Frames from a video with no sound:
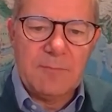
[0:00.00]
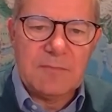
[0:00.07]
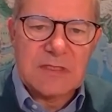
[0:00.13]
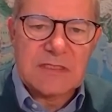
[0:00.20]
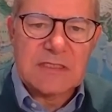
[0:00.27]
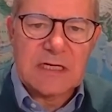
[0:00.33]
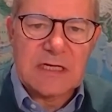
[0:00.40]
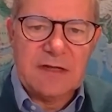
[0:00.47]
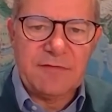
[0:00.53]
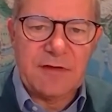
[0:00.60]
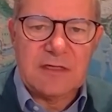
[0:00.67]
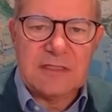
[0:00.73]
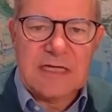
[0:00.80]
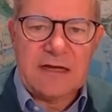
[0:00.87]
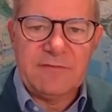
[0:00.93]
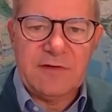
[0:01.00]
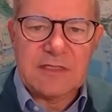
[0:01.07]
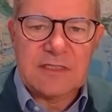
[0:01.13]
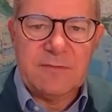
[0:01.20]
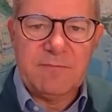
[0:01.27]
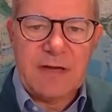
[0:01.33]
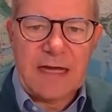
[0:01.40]
significant adverse
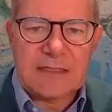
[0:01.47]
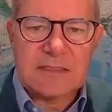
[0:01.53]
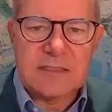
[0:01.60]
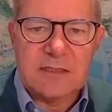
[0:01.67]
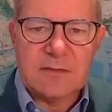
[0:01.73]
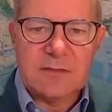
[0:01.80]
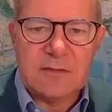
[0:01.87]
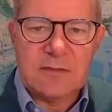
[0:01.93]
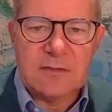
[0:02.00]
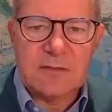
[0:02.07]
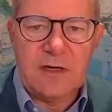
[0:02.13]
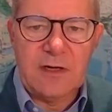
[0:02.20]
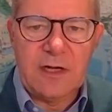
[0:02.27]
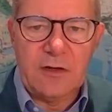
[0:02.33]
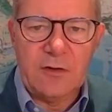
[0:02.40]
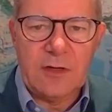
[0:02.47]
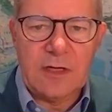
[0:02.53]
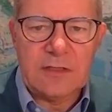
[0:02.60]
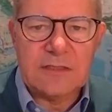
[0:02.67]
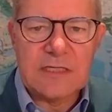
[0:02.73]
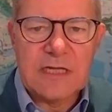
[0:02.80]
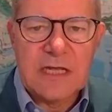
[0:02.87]
impacts in the portfolio.
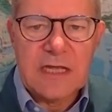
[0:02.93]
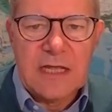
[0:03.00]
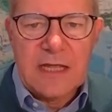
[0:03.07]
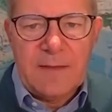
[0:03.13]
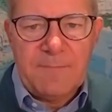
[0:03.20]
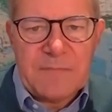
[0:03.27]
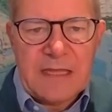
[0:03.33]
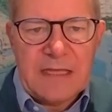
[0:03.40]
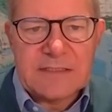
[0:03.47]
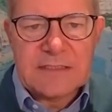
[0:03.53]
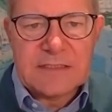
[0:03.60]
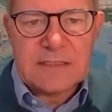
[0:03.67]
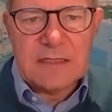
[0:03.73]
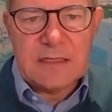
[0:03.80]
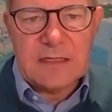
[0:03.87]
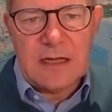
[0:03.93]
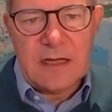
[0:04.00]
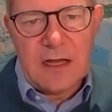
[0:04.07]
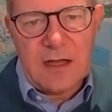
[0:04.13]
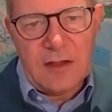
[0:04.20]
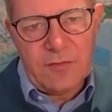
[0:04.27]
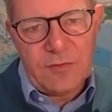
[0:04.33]
And it's
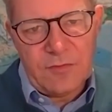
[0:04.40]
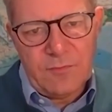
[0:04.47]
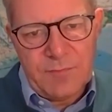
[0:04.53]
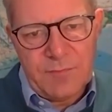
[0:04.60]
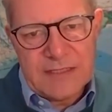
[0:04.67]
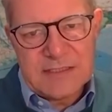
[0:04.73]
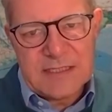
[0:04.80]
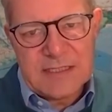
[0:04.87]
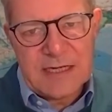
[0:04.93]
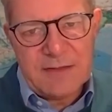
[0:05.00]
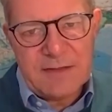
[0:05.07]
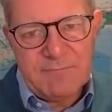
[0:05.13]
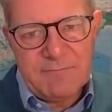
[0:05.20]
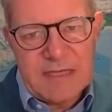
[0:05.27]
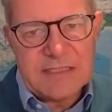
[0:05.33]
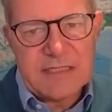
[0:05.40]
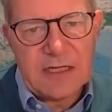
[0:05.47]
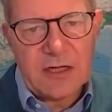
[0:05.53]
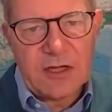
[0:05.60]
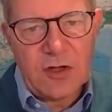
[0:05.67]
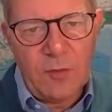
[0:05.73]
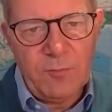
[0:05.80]
basically meeting a
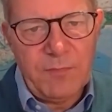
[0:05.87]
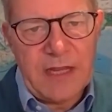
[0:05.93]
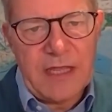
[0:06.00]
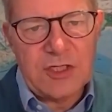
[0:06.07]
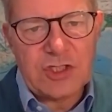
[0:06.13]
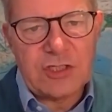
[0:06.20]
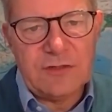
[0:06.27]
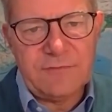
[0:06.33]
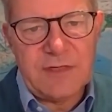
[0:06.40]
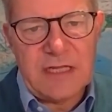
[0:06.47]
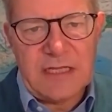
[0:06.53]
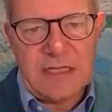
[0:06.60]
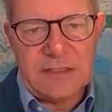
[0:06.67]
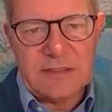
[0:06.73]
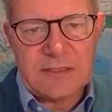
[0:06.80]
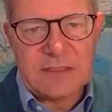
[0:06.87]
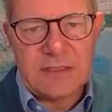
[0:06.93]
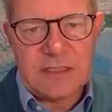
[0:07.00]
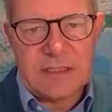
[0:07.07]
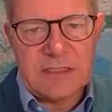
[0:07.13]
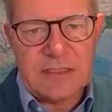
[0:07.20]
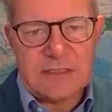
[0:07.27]
combination of needs that
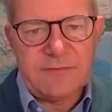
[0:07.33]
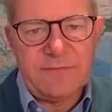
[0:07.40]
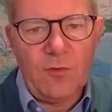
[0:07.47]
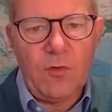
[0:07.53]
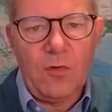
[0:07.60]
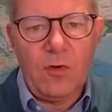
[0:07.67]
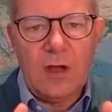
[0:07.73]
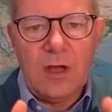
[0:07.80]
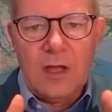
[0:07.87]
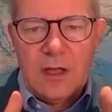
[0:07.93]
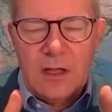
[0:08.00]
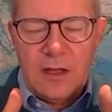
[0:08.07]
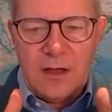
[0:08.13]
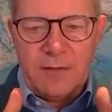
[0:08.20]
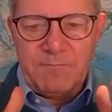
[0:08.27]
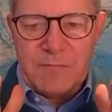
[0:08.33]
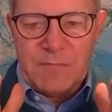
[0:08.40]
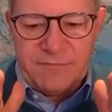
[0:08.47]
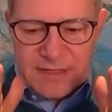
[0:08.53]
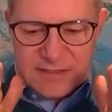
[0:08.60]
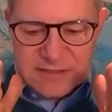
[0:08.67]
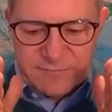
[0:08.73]
is for
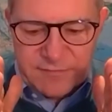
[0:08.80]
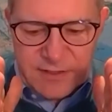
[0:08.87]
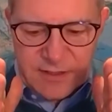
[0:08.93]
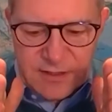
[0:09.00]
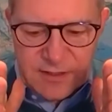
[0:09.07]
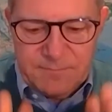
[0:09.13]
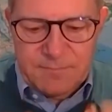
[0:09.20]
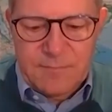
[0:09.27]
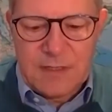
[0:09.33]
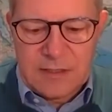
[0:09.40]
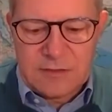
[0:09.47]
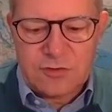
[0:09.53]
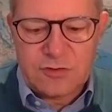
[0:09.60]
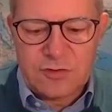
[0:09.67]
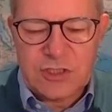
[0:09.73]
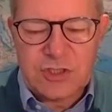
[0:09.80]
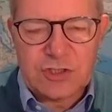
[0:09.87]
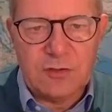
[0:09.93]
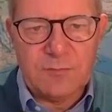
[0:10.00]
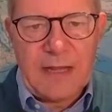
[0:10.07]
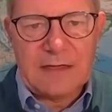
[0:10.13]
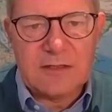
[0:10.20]
effectively a
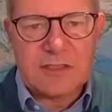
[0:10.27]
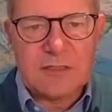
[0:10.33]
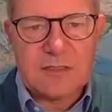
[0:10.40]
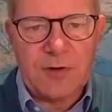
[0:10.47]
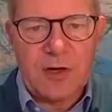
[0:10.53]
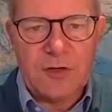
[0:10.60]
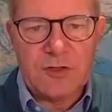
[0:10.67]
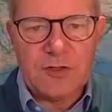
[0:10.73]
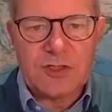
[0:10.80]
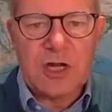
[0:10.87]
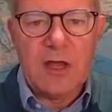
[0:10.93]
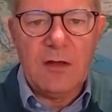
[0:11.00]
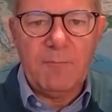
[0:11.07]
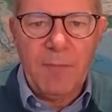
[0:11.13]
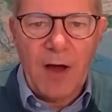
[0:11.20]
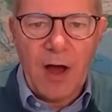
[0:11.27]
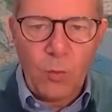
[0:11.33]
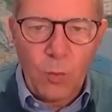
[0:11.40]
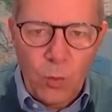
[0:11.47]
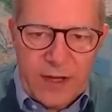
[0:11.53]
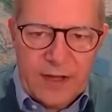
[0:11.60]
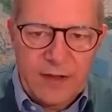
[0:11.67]
traditional balanced approach, but
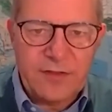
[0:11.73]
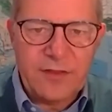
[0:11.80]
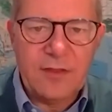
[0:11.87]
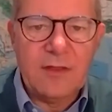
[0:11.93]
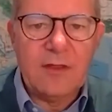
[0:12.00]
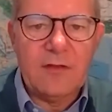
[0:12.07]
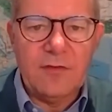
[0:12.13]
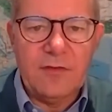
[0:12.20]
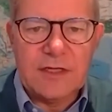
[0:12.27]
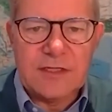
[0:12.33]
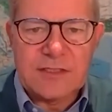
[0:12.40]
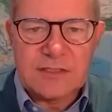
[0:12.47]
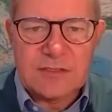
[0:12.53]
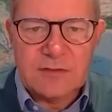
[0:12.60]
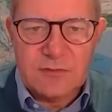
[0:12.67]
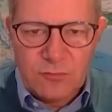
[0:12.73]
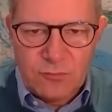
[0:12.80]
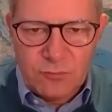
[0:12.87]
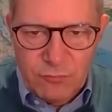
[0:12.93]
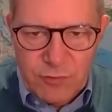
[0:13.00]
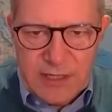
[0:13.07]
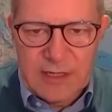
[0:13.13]
with this
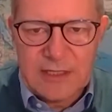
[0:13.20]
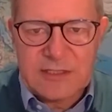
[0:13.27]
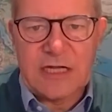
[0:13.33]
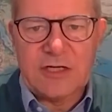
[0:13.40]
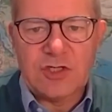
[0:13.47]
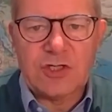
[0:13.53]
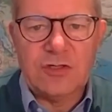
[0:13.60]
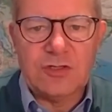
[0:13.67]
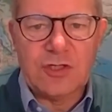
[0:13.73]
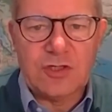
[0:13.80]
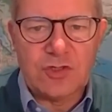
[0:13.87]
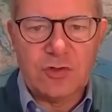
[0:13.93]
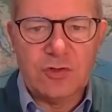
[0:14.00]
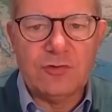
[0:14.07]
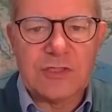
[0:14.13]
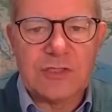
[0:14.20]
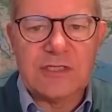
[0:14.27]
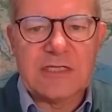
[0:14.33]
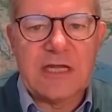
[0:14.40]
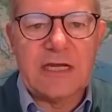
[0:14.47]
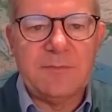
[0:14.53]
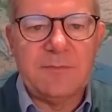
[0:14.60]
real attention to true
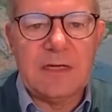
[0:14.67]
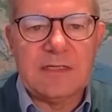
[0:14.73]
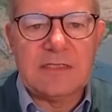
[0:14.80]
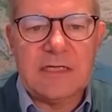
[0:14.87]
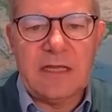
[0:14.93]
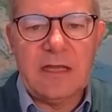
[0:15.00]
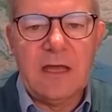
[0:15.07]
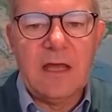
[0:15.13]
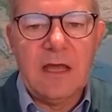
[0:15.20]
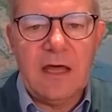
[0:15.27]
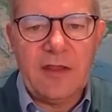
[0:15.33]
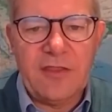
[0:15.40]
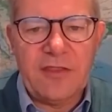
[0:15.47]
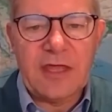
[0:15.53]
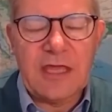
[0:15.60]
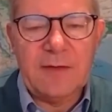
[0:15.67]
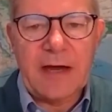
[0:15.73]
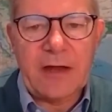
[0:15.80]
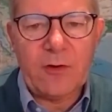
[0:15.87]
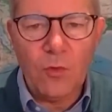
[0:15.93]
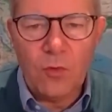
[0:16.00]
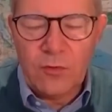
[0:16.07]
sustainability and thinking
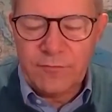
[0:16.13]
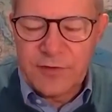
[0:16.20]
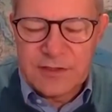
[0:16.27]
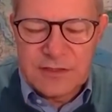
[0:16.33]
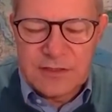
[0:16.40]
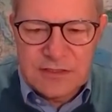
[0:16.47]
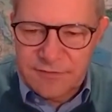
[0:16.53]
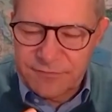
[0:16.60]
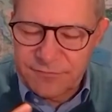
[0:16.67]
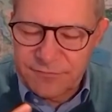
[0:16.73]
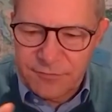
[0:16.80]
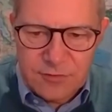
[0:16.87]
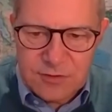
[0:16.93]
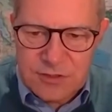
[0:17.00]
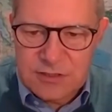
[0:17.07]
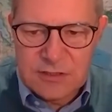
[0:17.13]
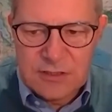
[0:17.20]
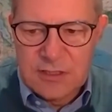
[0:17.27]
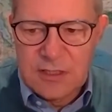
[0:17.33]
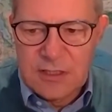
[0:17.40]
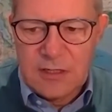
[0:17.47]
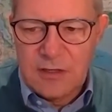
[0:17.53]
about all of the different
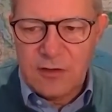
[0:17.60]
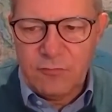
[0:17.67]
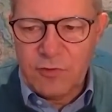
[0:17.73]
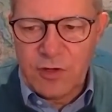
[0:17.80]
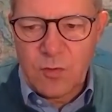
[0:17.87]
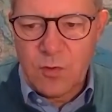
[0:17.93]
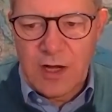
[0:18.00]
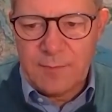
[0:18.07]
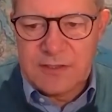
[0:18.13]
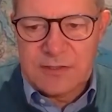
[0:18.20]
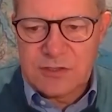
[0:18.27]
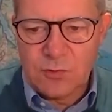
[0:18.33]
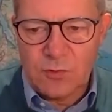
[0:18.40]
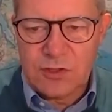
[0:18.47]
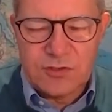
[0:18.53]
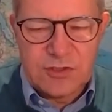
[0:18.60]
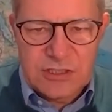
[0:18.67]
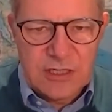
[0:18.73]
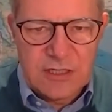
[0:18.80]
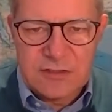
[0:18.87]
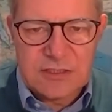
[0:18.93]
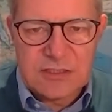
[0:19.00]
requirements or
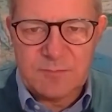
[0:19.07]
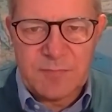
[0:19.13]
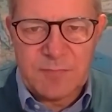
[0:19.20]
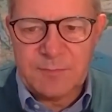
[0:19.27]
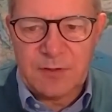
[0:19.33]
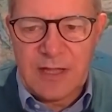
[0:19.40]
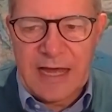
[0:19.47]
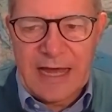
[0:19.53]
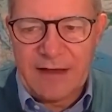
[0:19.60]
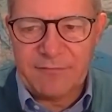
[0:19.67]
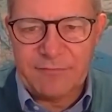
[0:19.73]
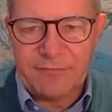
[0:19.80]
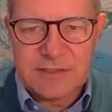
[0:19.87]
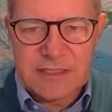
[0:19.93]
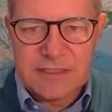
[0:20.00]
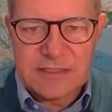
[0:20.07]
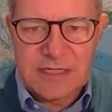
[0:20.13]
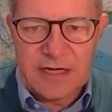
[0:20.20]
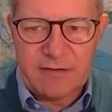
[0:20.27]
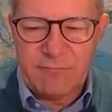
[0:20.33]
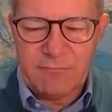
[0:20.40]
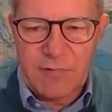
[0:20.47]
concerns that people have, as I
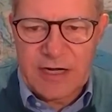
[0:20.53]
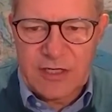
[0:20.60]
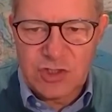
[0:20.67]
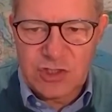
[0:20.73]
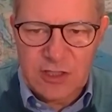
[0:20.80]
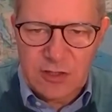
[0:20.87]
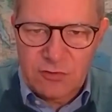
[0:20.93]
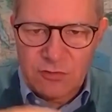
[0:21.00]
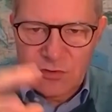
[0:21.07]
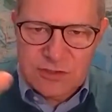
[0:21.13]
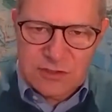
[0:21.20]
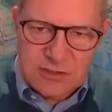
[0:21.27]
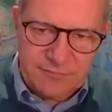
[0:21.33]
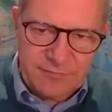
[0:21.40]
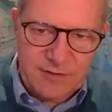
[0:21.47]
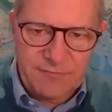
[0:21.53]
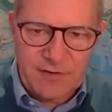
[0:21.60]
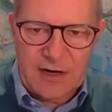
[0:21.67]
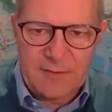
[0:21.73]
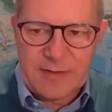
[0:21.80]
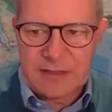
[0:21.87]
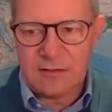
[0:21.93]
say, ranging across the different
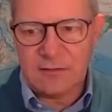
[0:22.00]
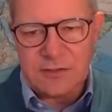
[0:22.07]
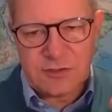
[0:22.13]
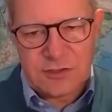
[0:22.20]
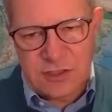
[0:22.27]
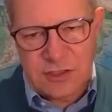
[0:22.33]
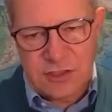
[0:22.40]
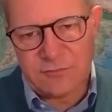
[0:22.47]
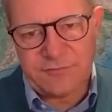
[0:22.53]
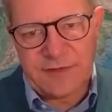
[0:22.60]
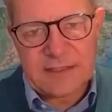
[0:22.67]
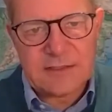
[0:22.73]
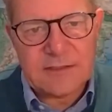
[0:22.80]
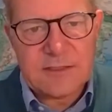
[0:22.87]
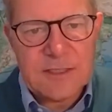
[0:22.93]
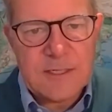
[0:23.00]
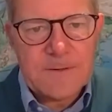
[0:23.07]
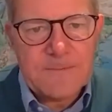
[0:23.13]
environmental and social factors.